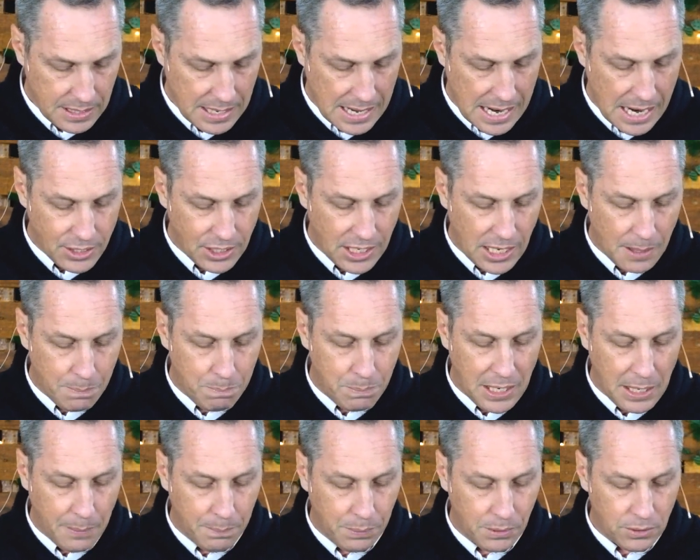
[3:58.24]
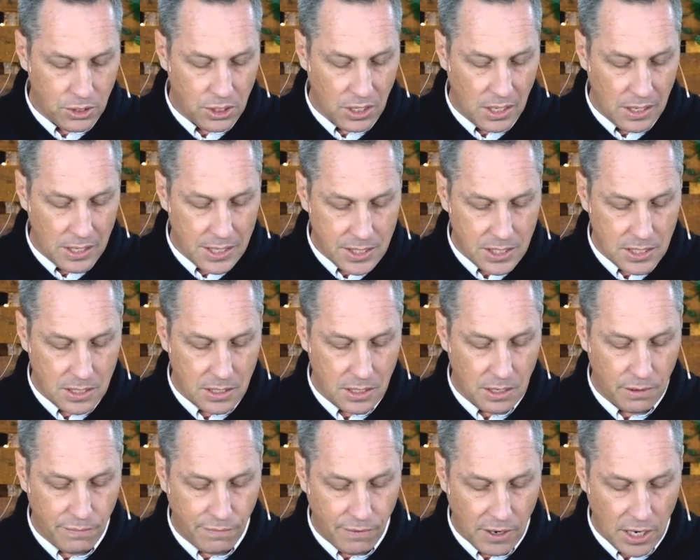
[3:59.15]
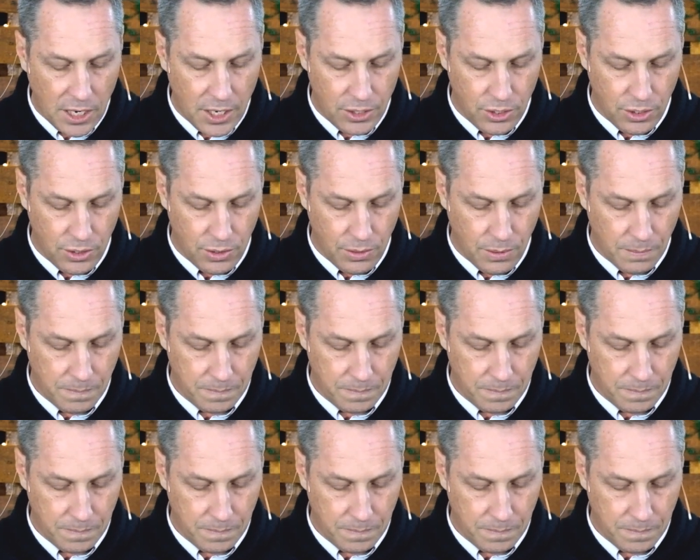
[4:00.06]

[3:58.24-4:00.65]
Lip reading: how to get people to listen and follow you.